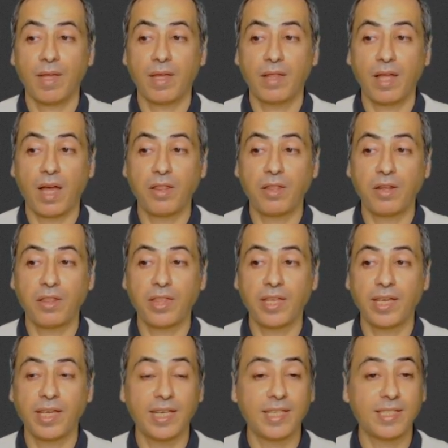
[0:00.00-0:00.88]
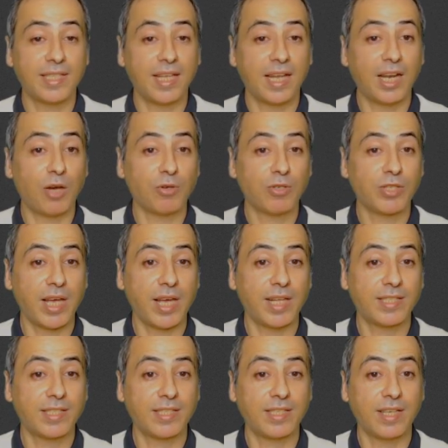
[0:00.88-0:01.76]
The other thing is the launch
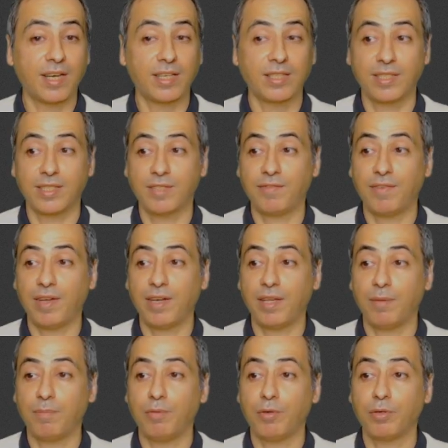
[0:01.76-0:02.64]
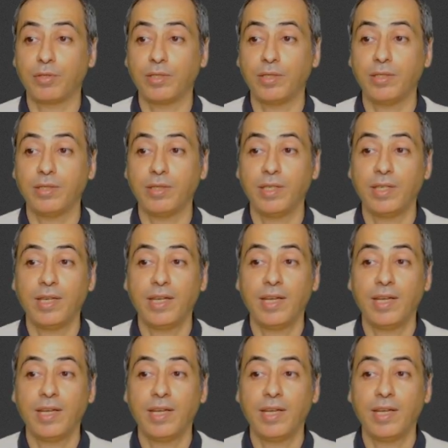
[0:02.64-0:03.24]
at start is very important.